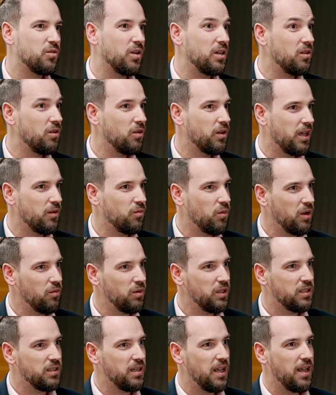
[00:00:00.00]
trying to look at where
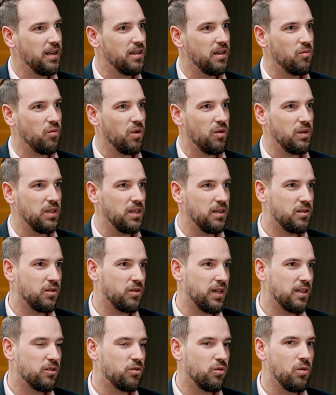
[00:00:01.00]
we stand and where we need to
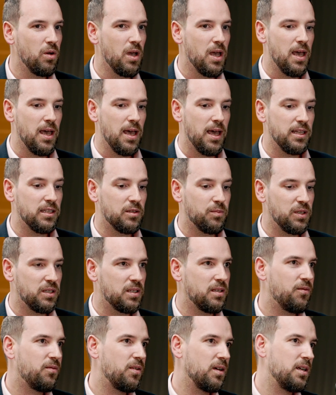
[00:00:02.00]
get to, and
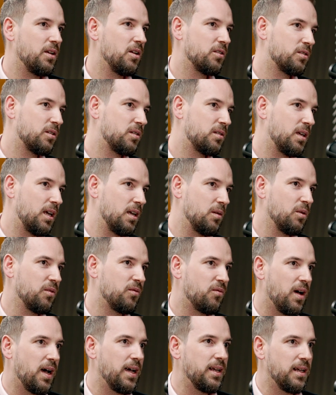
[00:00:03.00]
specifically on sustainable
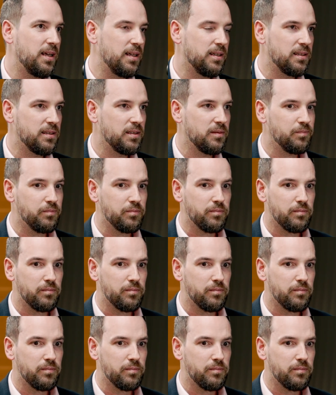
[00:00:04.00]
finance?